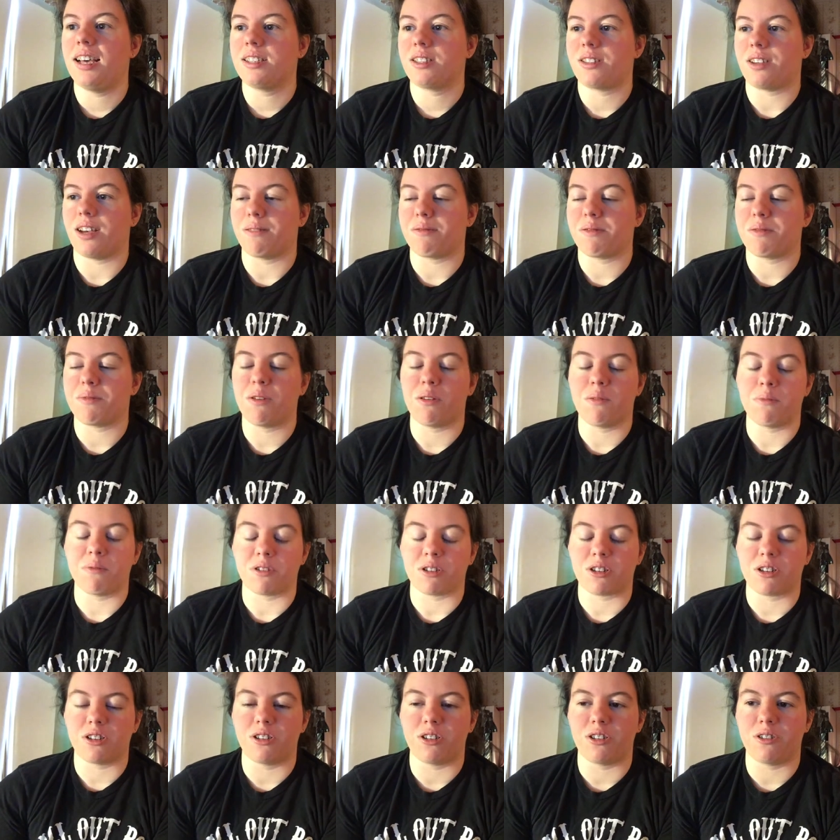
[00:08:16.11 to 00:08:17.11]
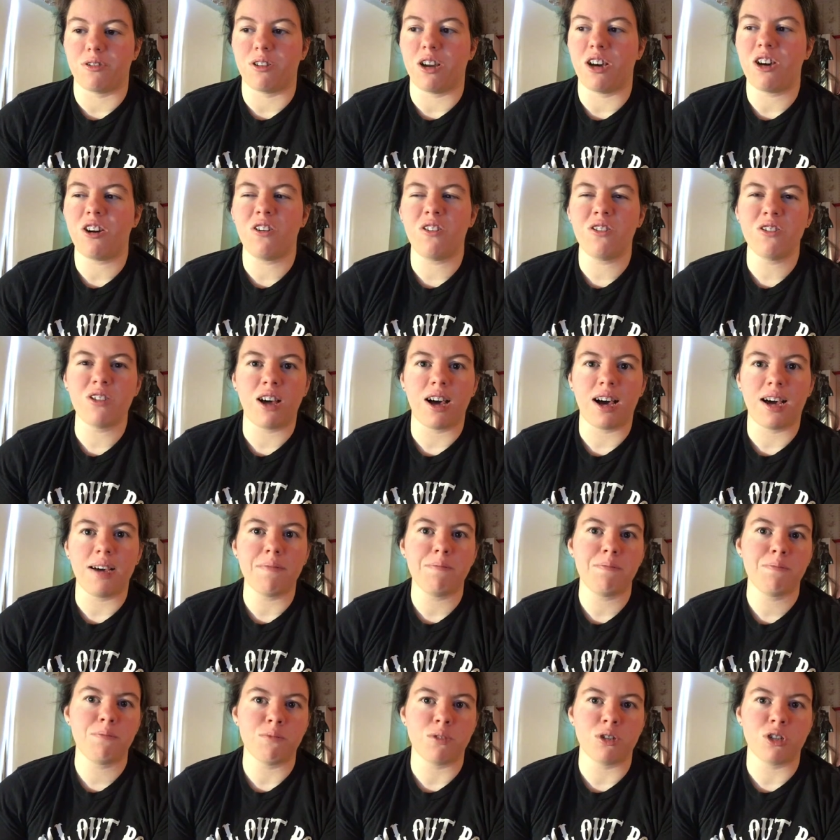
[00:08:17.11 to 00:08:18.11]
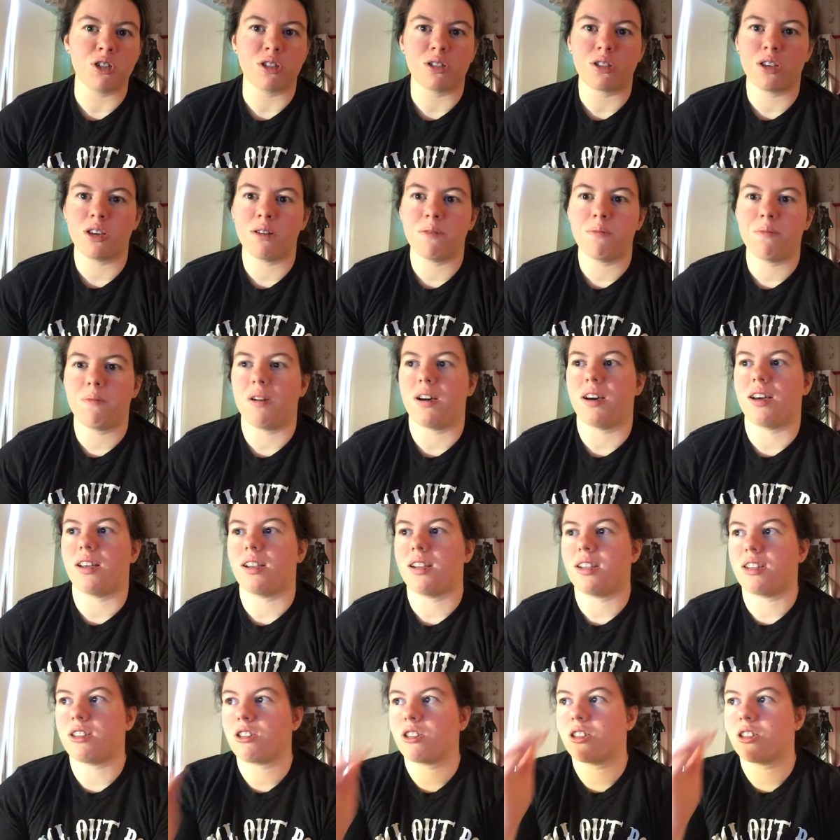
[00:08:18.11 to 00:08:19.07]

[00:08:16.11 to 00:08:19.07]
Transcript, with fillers: so I have some homework to do not a whole lot which is good but